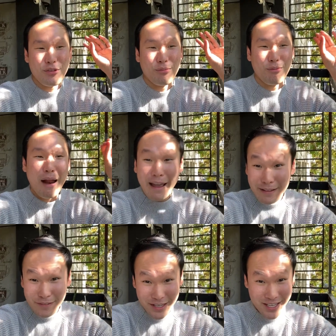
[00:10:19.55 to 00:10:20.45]

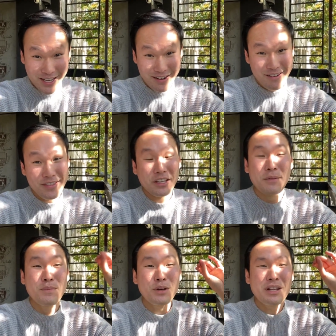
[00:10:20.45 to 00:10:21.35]
thriving here and the
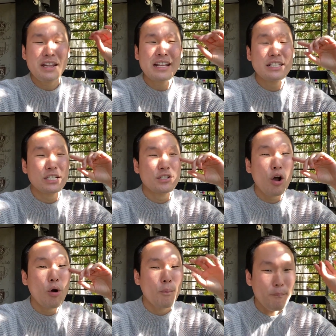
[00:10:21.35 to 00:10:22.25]
community is
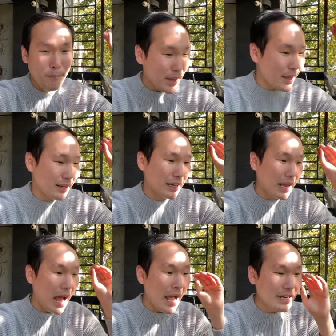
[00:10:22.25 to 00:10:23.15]
so big like
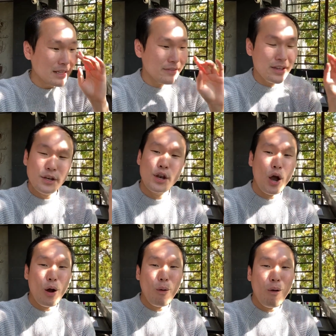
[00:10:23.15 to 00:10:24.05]
I didn't even
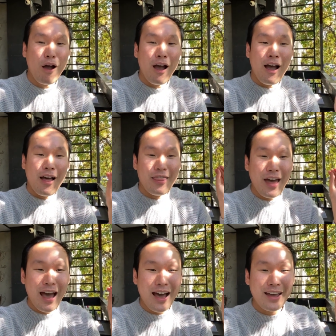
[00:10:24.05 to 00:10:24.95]
know
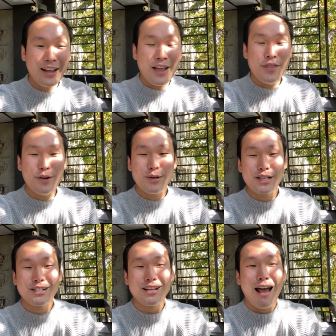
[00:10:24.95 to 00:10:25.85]
that there was
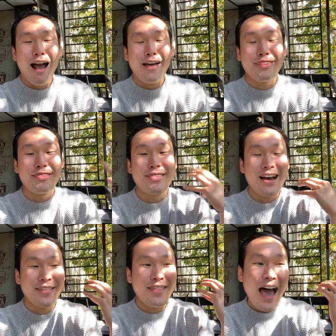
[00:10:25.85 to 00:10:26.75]

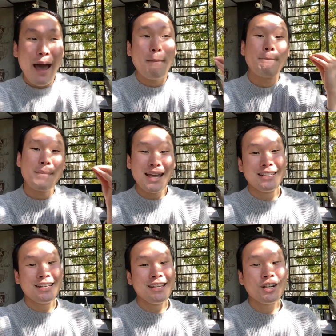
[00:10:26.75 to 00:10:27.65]
that
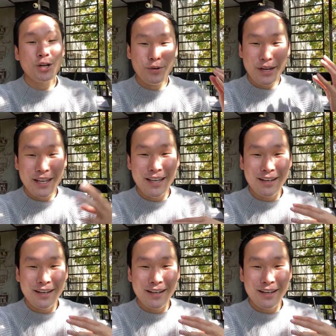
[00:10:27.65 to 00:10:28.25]
many Korean